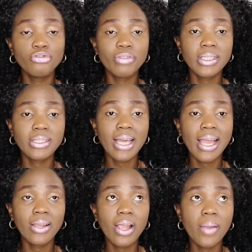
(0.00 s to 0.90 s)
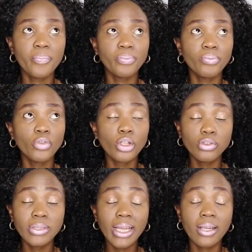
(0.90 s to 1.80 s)
dress,
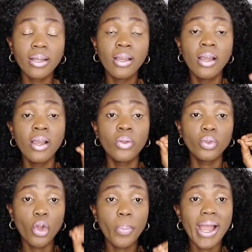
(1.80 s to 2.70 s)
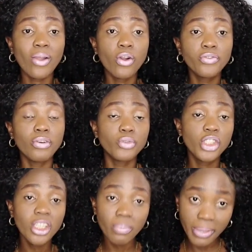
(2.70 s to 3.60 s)
turtleneck top I got from
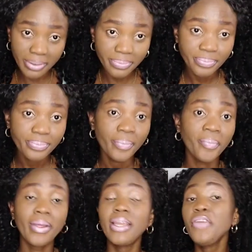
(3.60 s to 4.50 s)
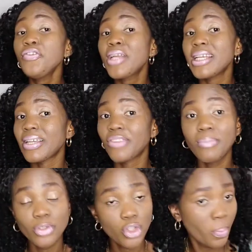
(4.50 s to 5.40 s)
Chick Me. If you guys have not
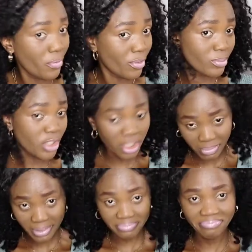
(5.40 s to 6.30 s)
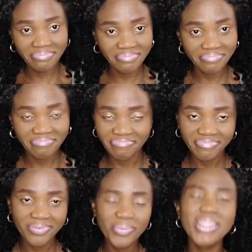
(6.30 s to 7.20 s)
been shopping from Chick Me,
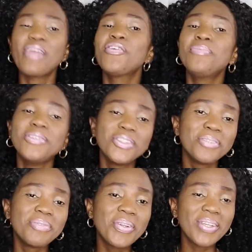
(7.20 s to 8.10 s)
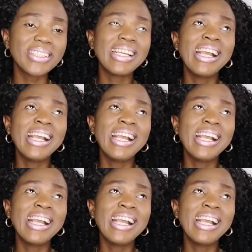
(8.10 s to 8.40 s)
what have you been doing? Because